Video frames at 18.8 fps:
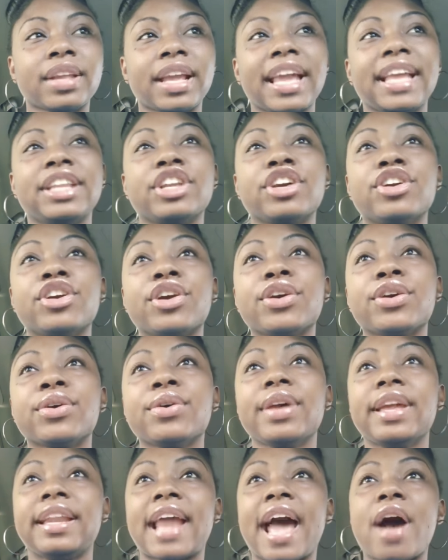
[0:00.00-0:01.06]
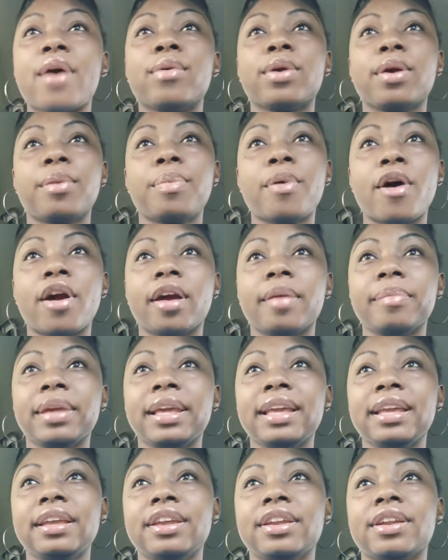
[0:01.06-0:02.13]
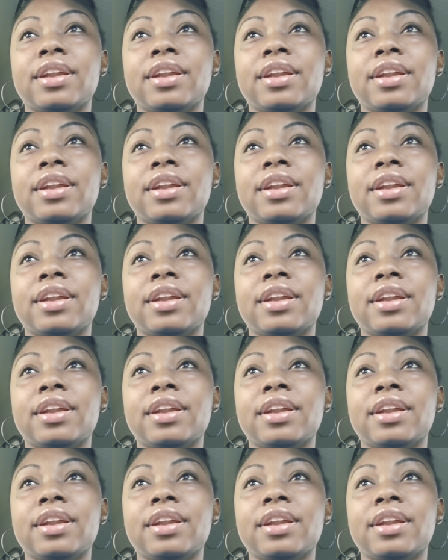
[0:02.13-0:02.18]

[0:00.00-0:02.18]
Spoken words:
and the girl in our apartment,